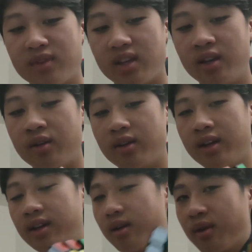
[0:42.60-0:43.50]
In
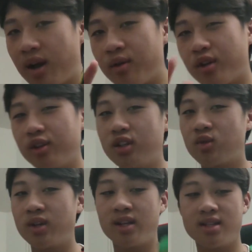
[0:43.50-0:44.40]
around early
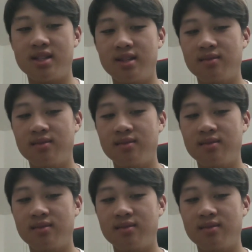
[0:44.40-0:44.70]
2019,